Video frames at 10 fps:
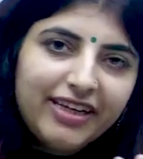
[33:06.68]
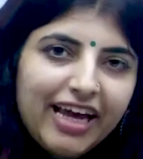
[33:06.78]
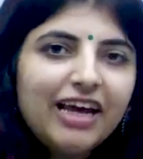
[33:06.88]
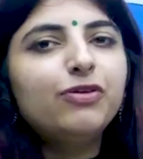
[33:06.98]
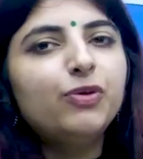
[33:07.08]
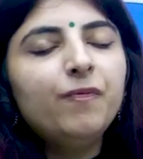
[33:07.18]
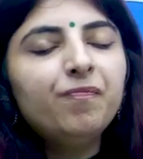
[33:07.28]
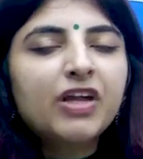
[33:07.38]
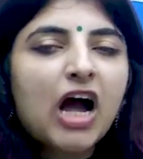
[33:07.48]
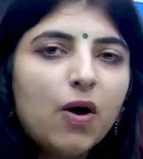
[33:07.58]
gave you
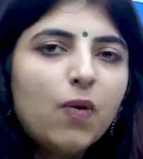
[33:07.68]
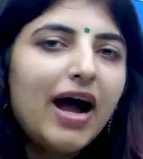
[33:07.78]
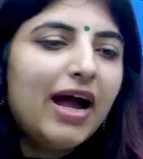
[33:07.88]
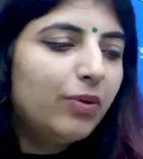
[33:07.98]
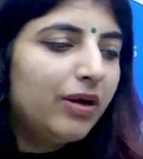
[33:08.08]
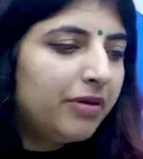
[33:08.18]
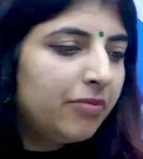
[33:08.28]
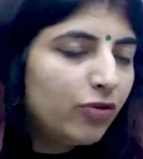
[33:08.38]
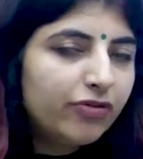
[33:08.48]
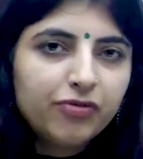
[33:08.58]
how I will be
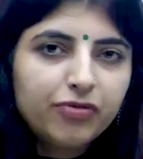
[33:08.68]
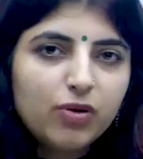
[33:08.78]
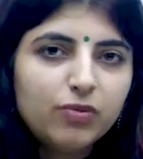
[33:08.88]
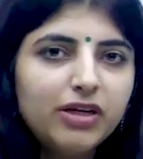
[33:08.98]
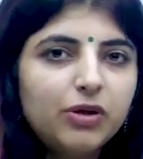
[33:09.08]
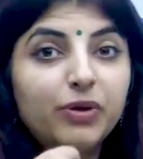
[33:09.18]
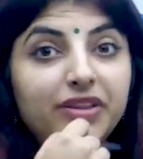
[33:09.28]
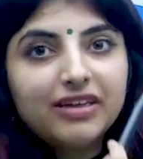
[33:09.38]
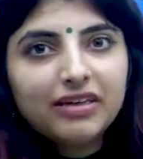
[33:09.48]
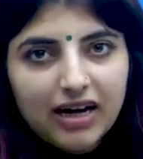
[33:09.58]
moving forward with
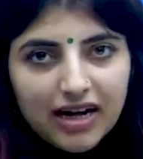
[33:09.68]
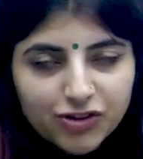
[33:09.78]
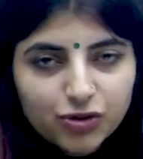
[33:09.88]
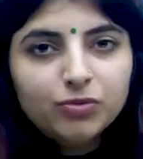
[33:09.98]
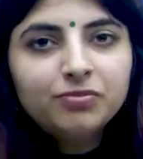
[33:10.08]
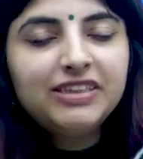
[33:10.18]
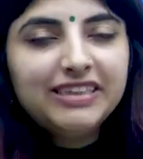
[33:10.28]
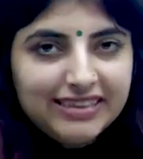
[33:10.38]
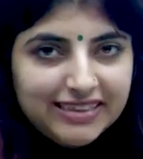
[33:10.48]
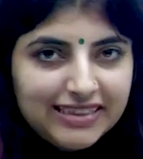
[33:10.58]
the classroom
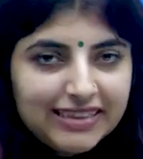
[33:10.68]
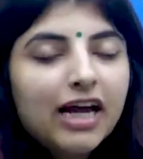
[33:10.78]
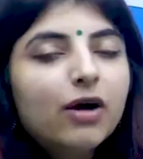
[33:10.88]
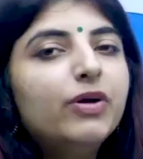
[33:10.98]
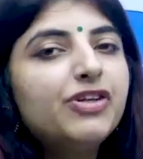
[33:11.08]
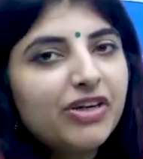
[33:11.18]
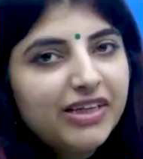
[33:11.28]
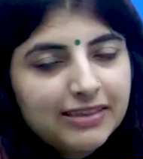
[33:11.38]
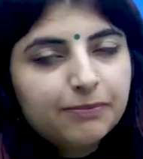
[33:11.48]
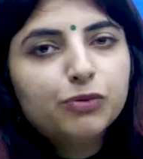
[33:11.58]
series, which
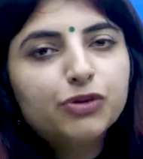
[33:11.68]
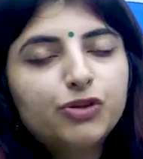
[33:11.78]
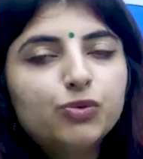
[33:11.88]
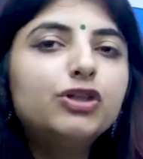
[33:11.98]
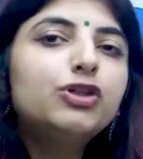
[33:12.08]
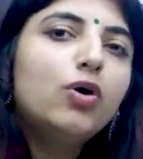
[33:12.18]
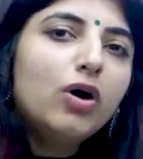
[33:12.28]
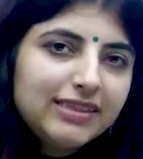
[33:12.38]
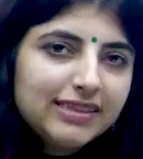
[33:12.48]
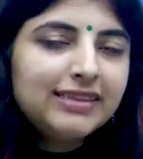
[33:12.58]
is supposed to, the
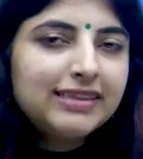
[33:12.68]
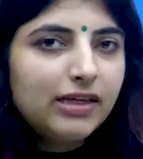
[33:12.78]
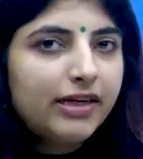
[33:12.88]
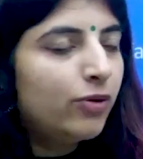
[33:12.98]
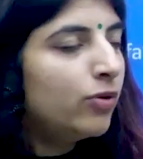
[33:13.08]
course, in, uh, you